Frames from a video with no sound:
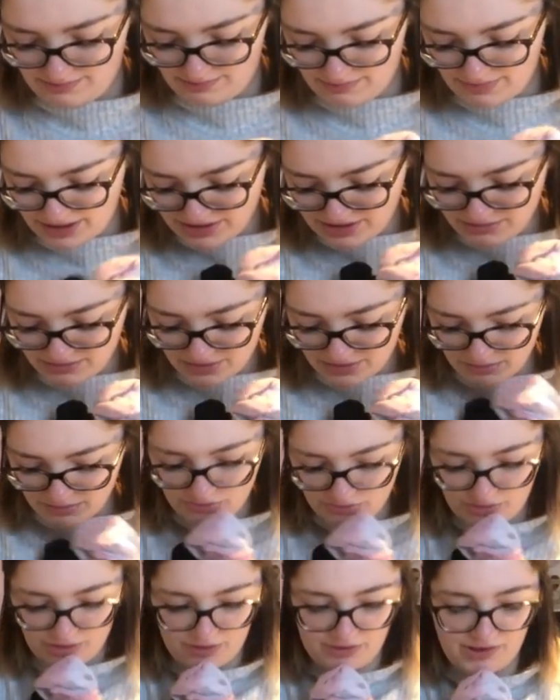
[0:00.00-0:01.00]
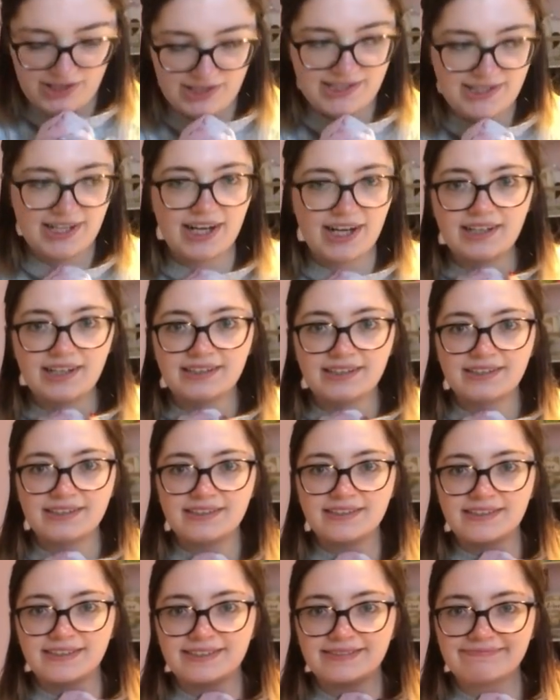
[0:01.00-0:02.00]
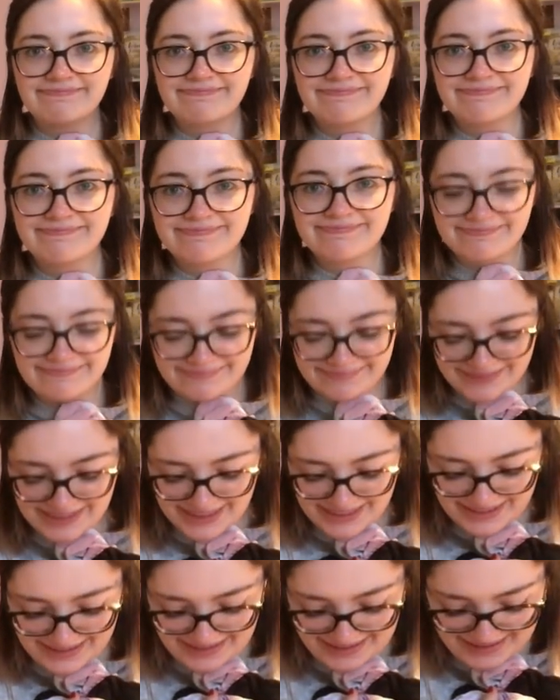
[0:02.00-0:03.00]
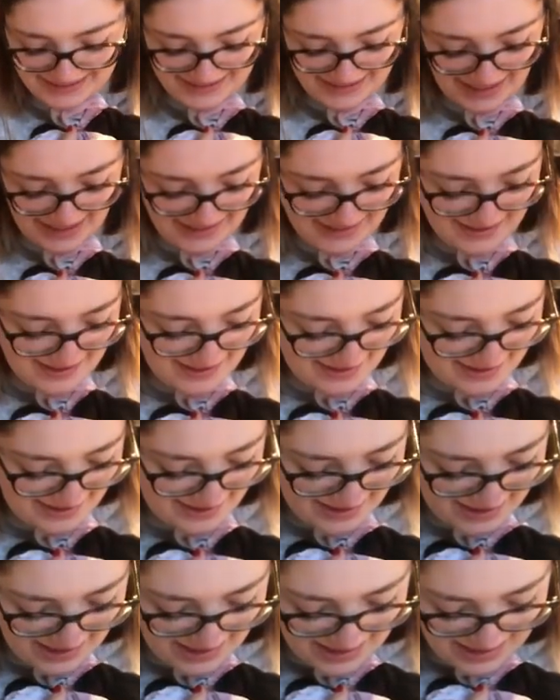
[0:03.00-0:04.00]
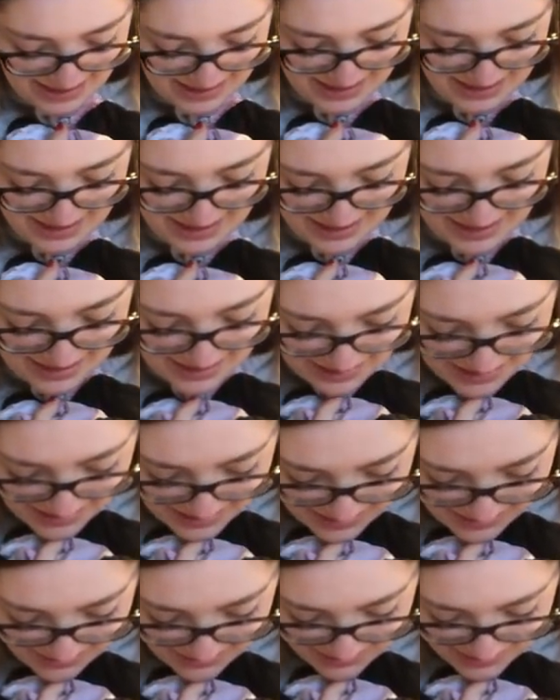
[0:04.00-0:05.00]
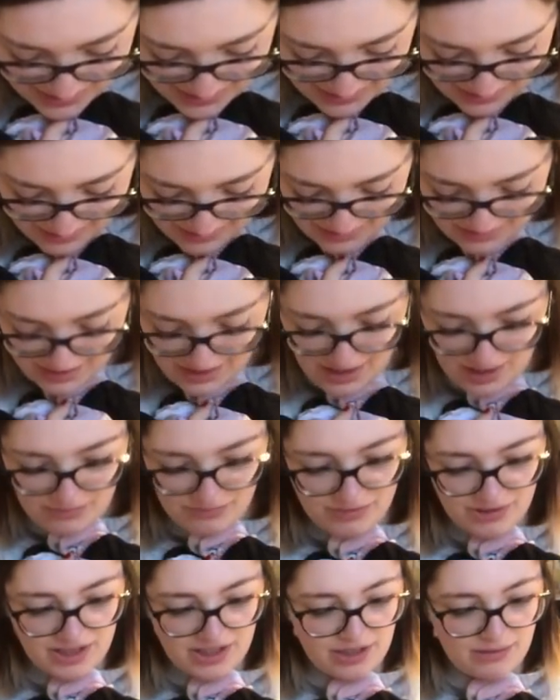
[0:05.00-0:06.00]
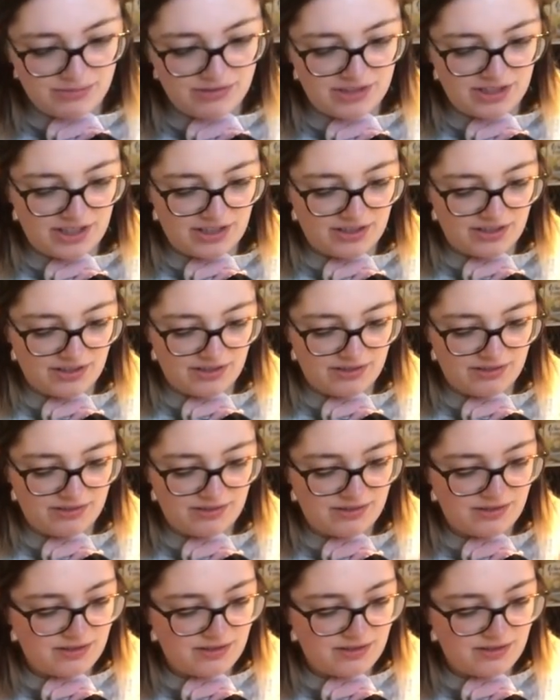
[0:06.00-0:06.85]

made some good progress there, because that's quite a lot. Really upset though.